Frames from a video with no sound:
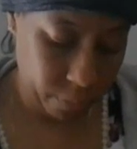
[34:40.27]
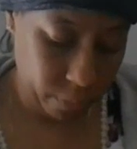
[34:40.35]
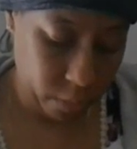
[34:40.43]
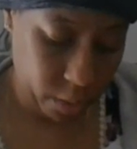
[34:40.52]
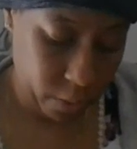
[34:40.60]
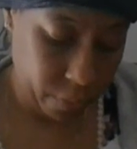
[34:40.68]

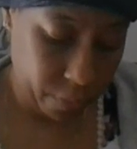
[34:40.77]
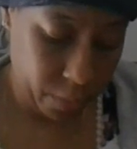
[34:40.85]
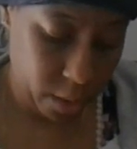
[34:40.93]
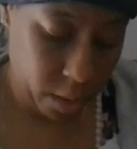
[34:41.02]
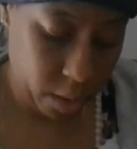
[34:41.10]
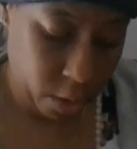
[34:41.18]
to
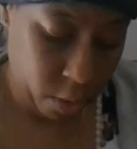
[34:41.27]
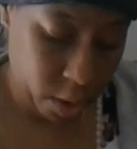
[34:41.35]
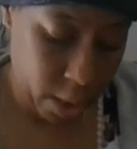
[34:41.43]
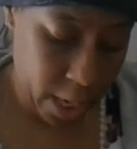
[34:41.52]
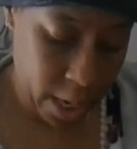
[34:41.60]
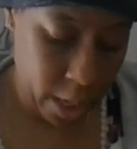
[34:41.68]
shoot a
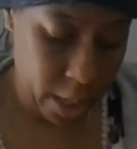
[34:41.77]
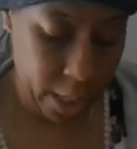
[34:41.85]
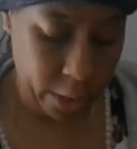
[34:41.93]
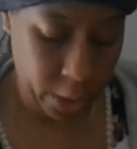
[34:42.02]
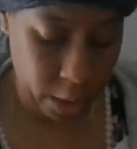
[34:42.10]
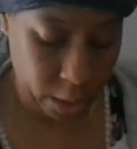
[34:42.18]
deer and you're
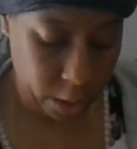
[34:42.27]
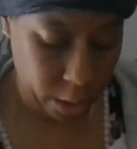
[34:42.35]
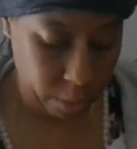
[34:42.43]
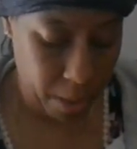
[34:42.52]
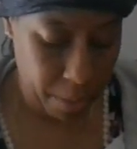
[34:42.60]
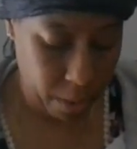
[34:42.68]
chilling
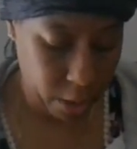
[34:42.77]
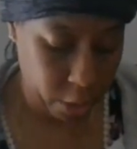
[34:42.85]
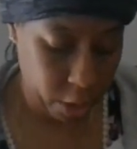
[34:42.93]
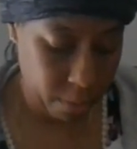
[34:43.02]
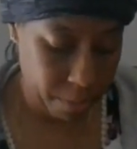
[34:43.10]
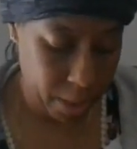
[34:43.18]
and people are
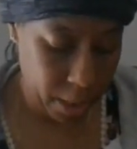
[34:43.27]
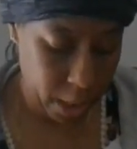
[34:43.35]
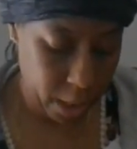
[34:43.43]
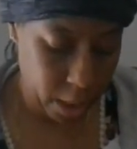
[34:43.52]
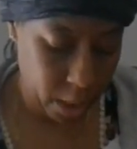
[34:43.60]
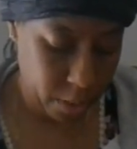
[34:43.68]
drinking
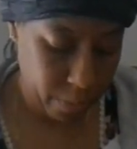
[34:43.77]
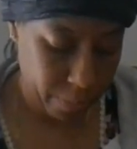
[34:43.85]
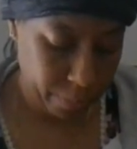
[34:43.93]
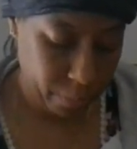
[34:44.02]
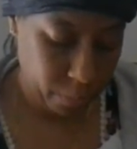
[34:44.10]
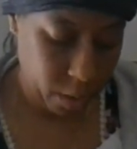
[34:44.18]
beer and
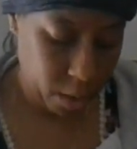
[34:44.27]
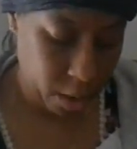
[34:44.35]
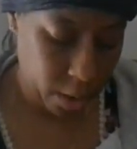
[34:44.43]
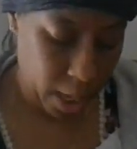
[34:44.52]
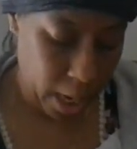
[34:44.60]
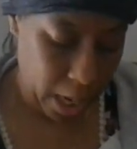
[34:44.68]
you're
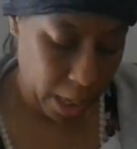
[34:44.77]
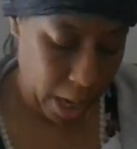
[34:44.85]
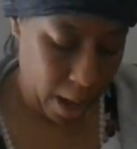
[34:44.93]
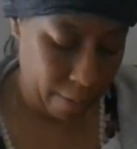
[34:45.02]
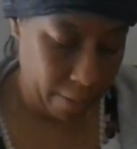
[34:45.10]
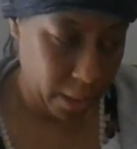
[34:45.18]
not
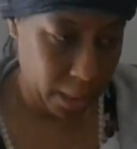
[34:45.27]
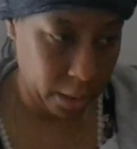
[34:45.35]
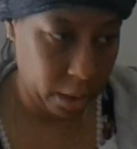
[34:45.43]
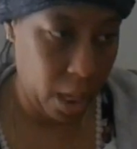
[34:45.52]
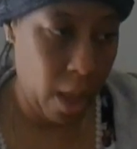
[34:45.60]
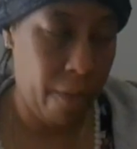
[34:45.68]
off and all this
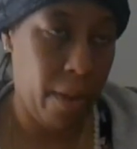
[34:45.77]
stuff.